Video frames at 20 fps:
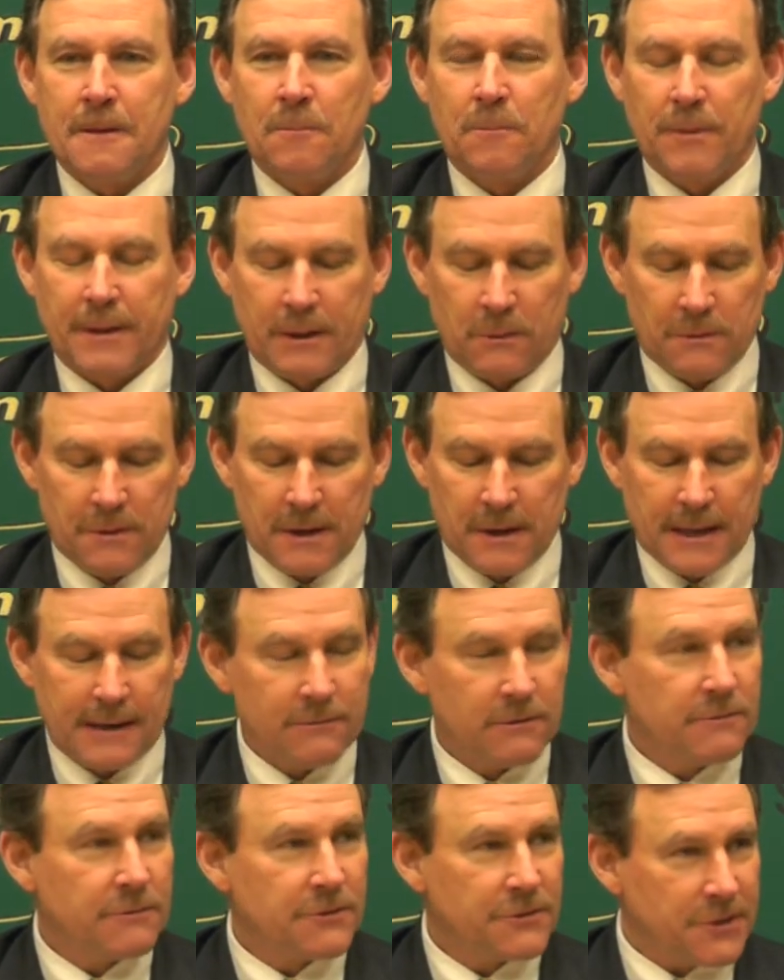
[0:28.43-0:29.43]
playing with the
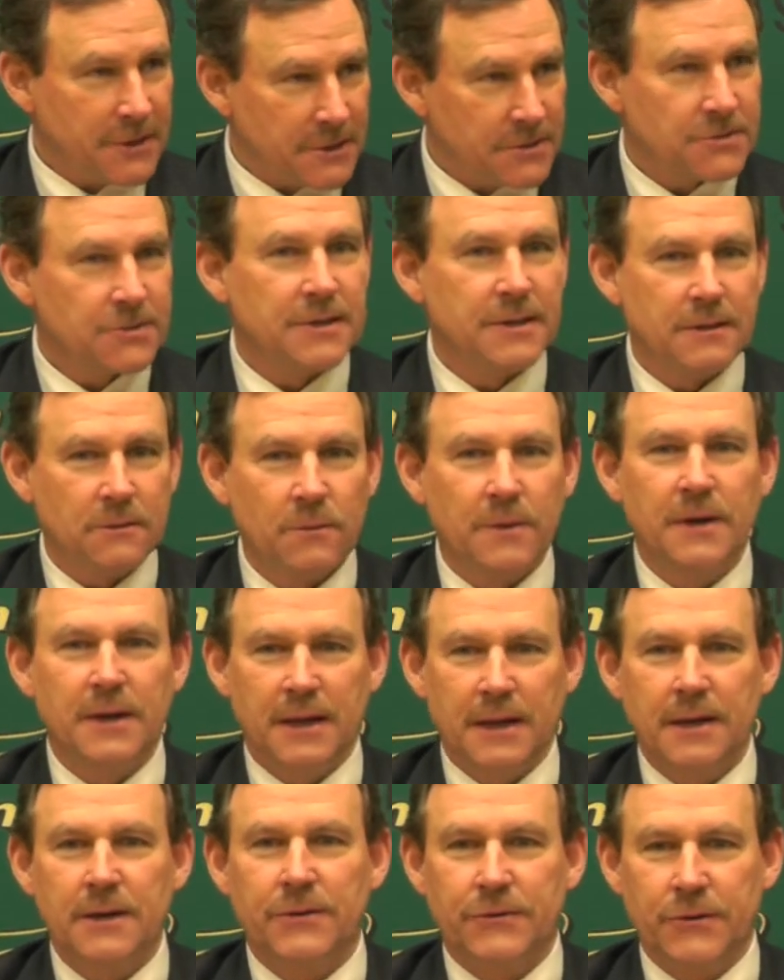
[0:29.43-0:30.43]
level of intensity we
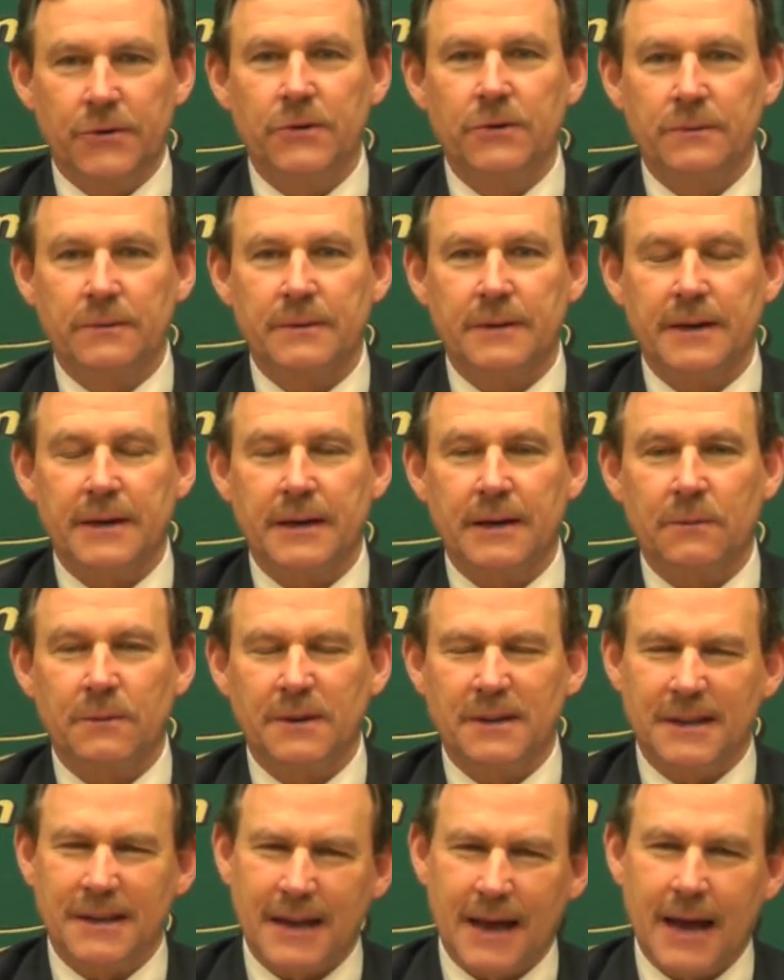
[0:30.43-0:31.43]
needed to.
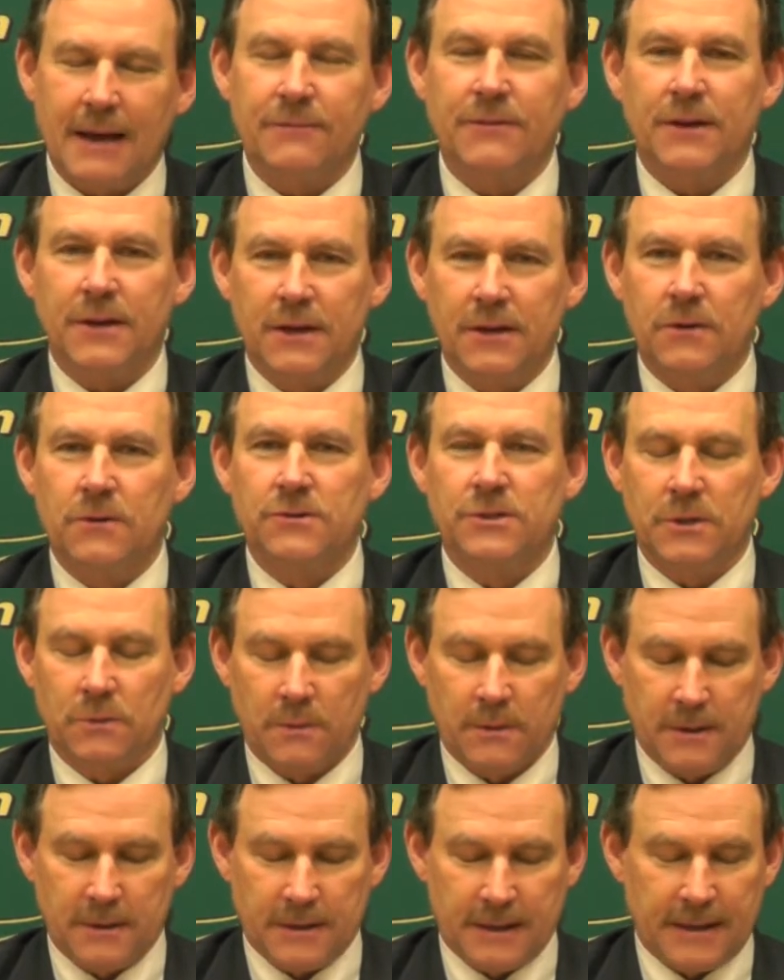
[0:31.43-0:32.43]
We didn't have the
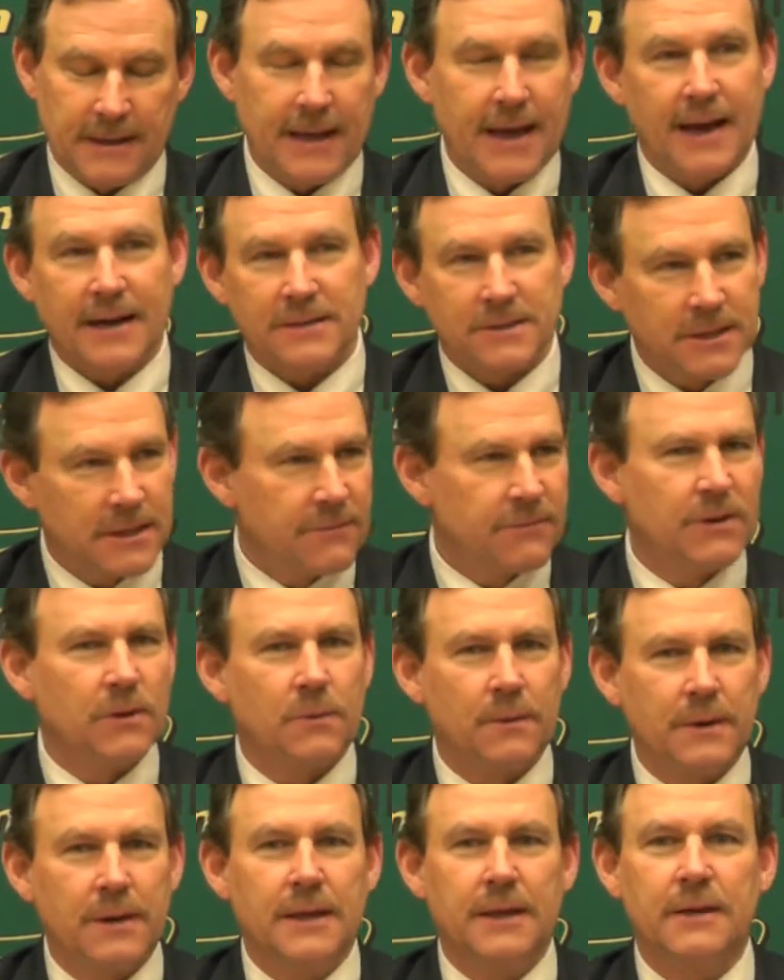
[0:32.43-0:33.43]
energy and the activity
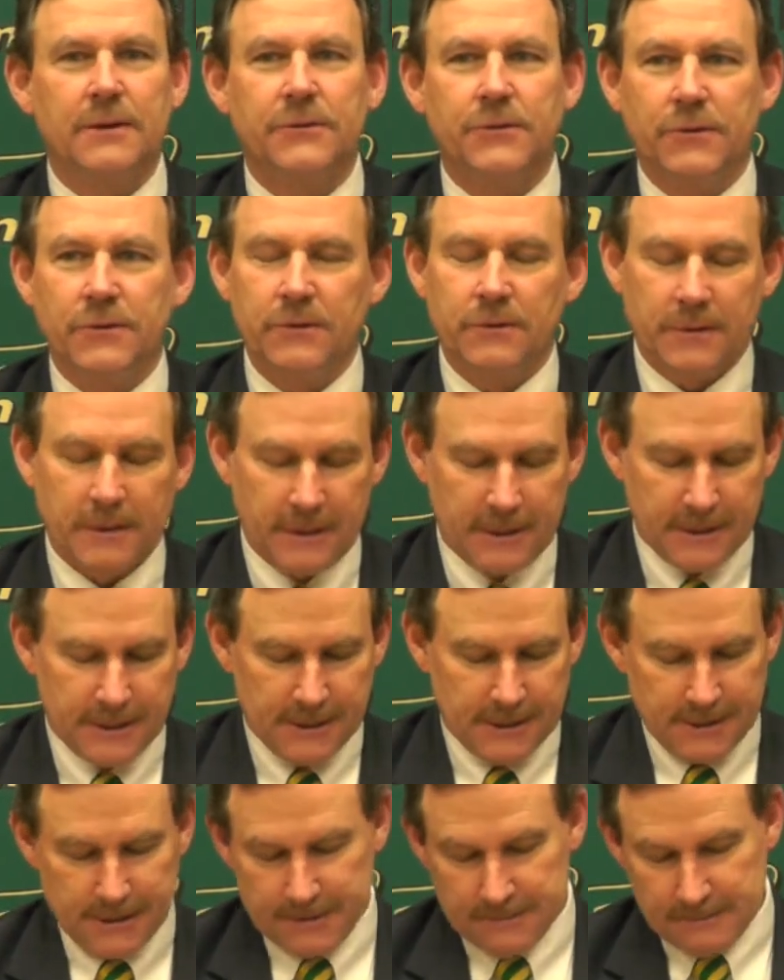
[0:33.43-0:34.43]
we needed to.
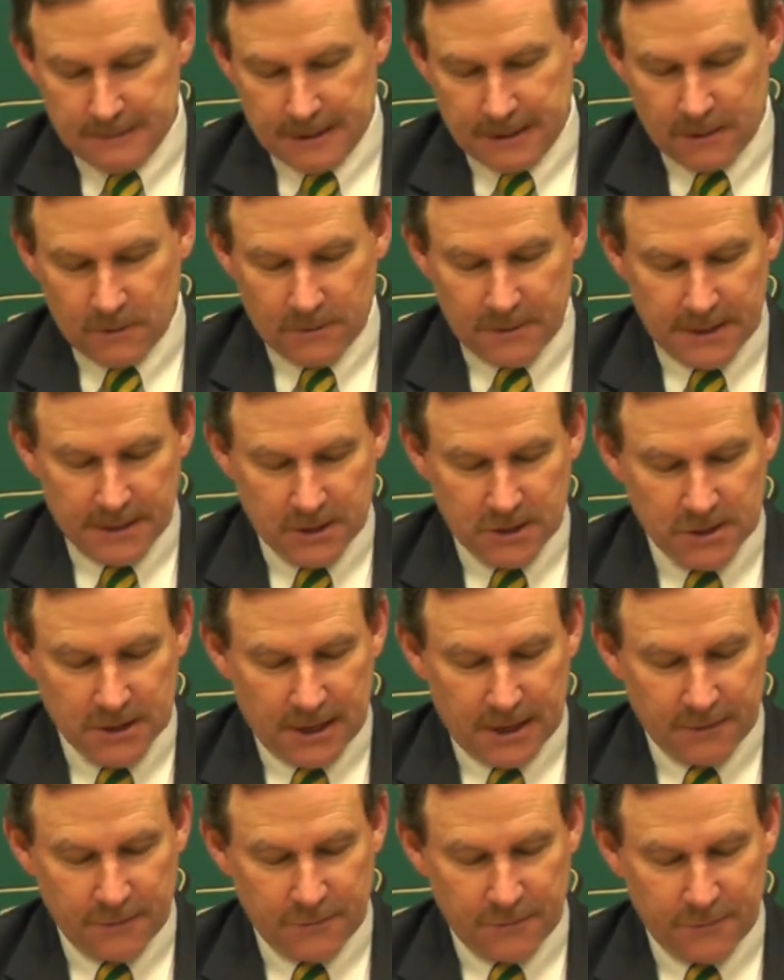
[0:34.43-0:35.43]
You know, and they
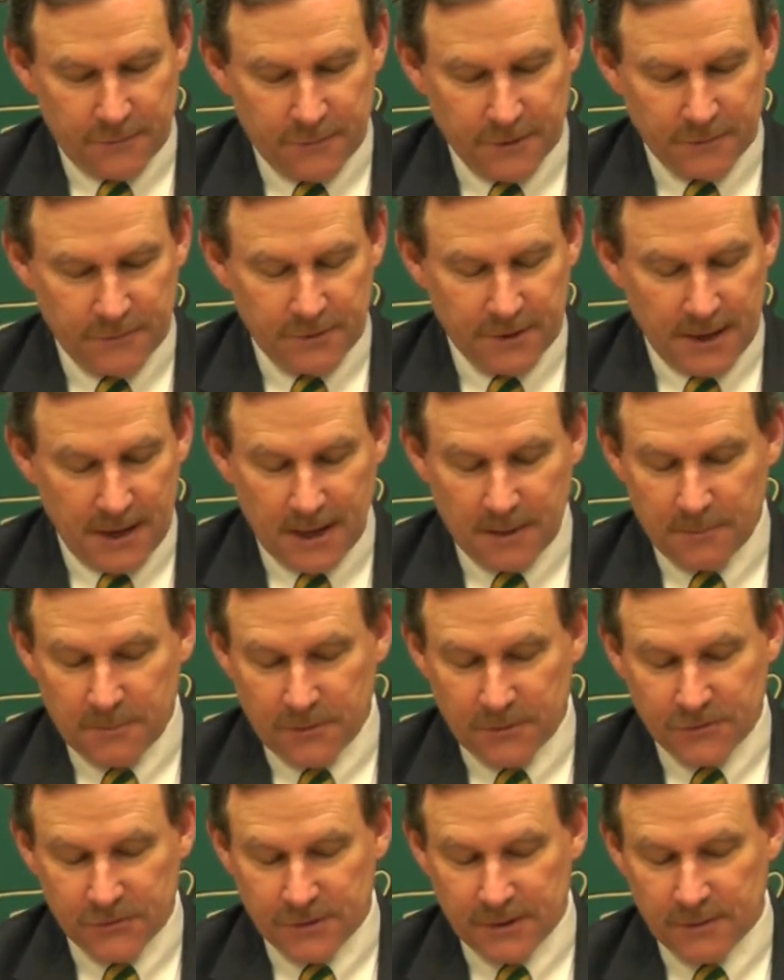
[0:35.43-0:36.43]
shot
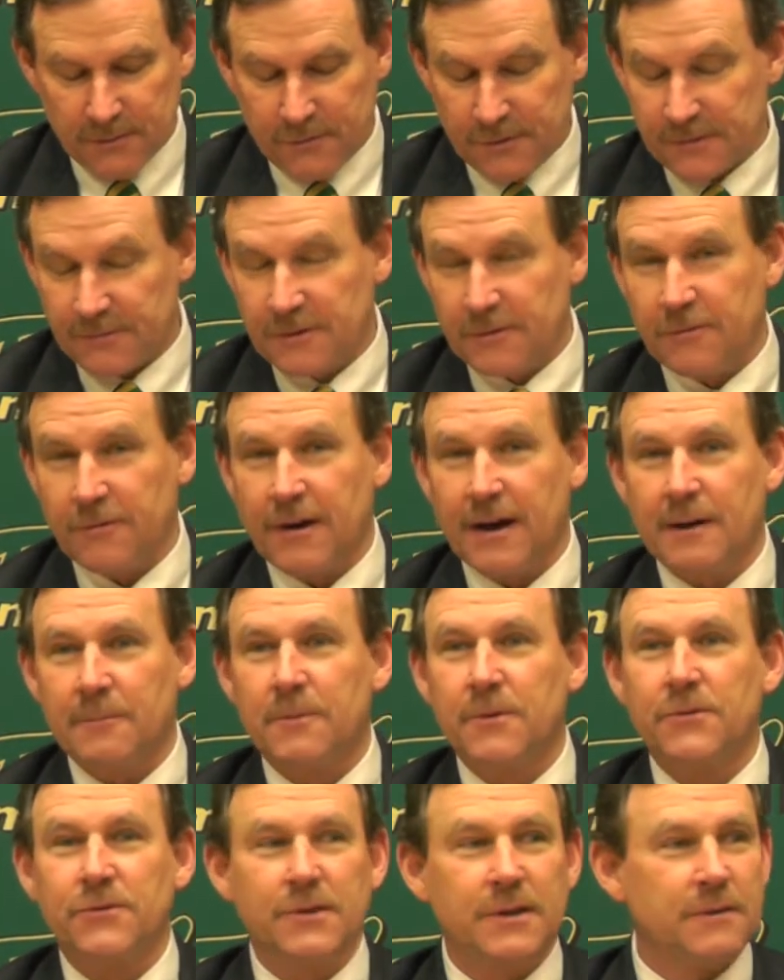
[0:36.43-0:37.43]
58% and
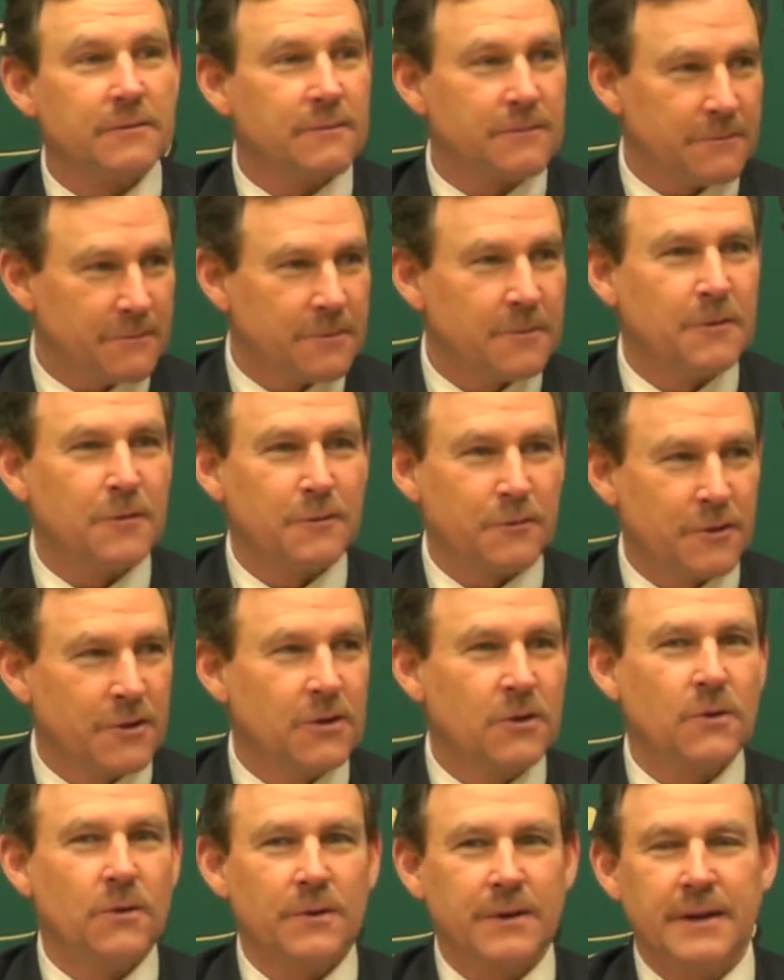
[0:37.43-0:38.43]
55% from the
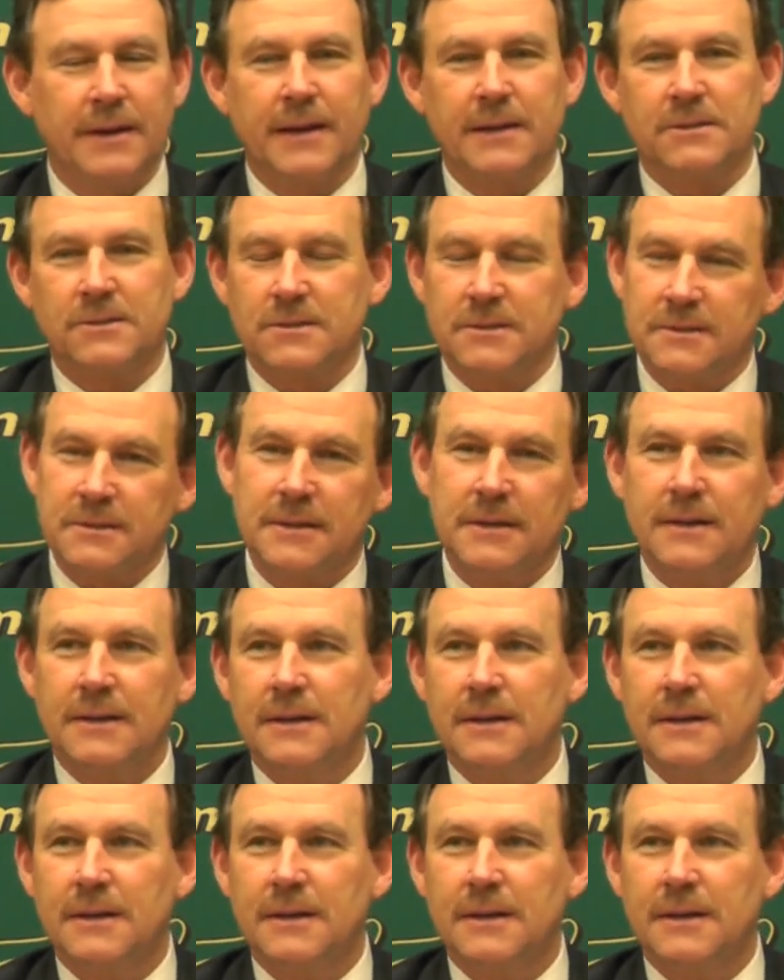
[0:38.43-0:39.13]
field, and that's,